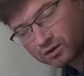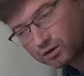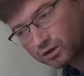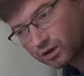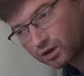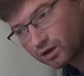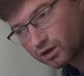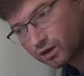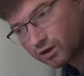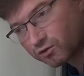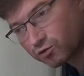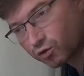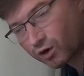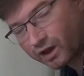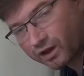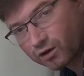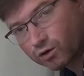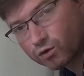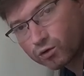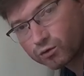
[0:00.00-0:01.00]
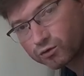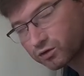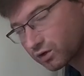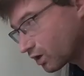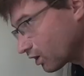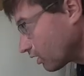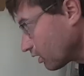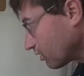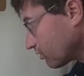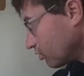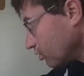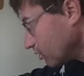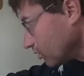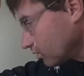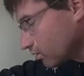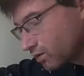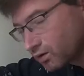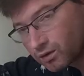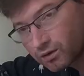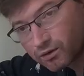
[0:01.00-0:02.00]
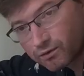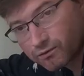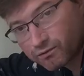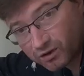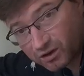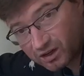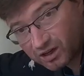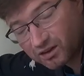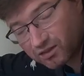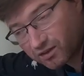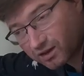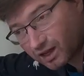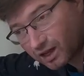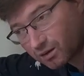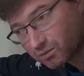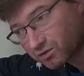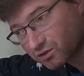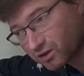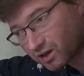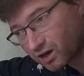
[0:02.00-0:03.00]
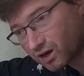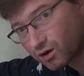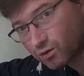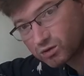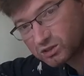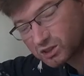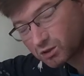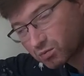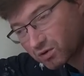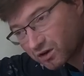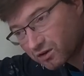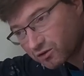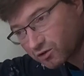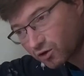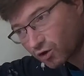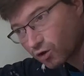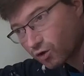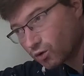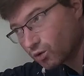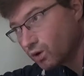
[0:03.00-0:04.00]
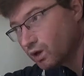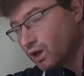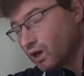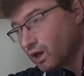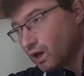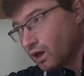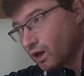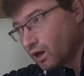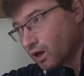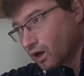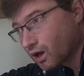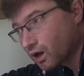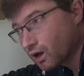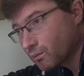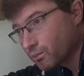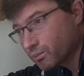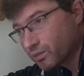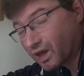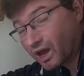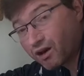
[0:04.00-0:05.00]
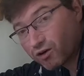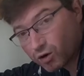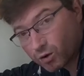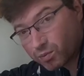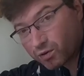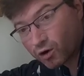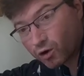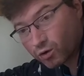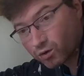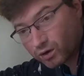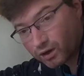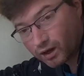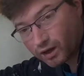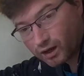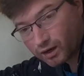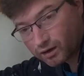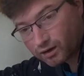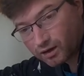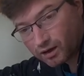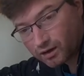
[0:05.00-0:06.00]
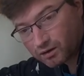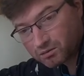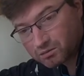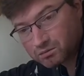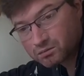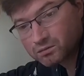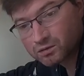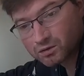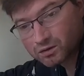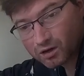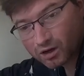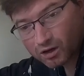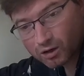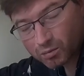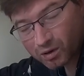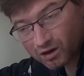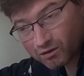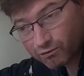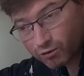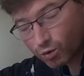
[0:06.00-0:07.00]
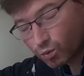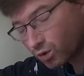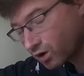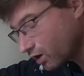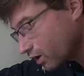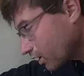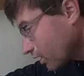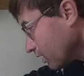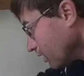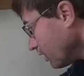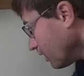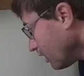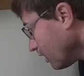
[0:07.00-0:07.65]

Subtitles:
and triangles to fit in the gaps there, which is pretty slow, error prone and slightly painful work.